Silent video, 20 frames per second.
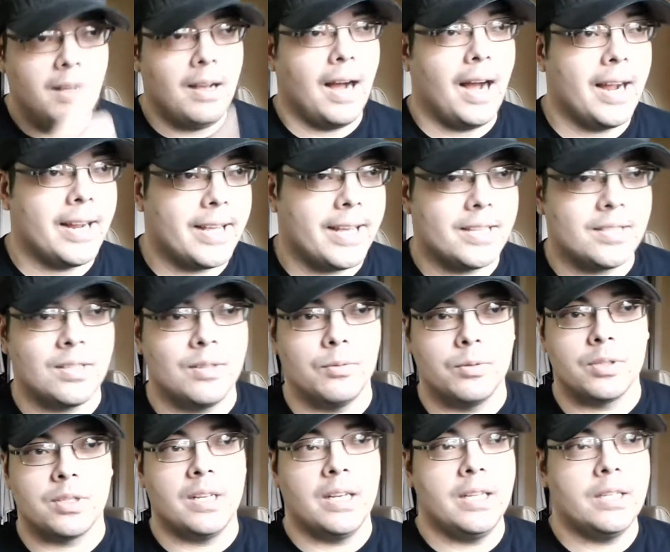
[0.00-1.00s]
I guess it
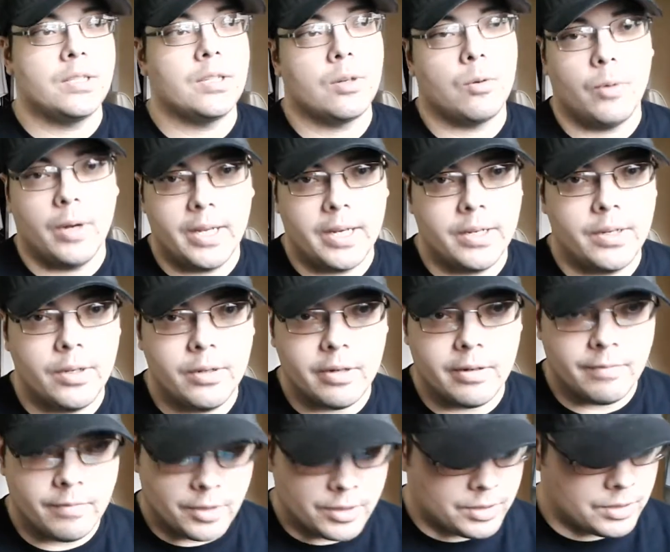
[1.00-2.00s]
was an easier way to do
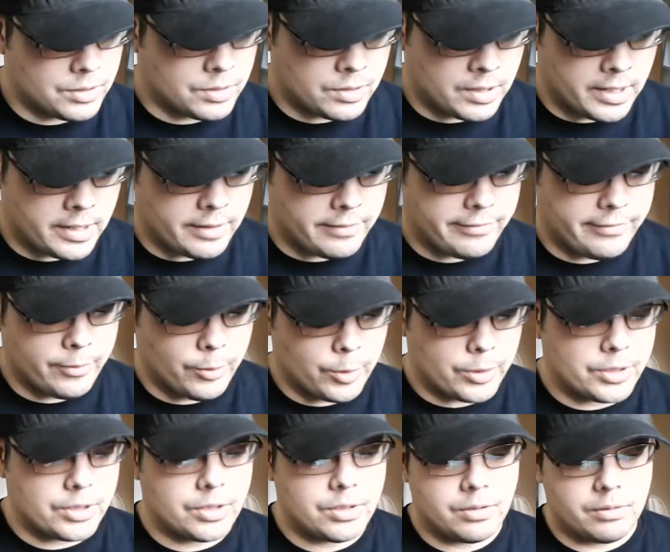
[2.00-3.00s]
it versus trying to
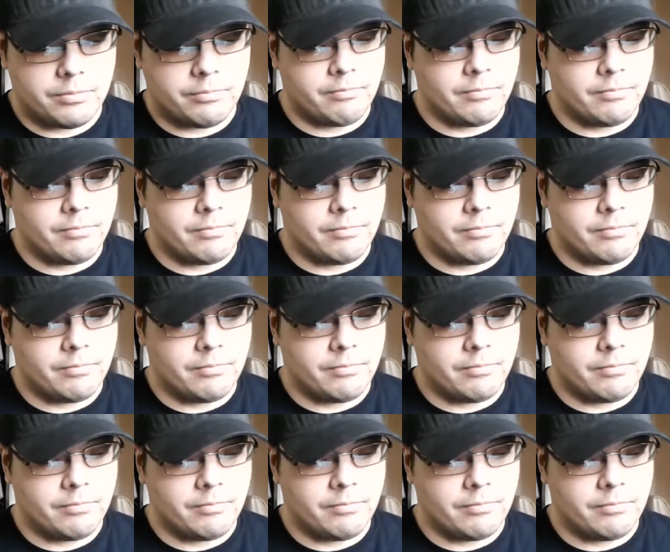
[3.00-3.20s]
force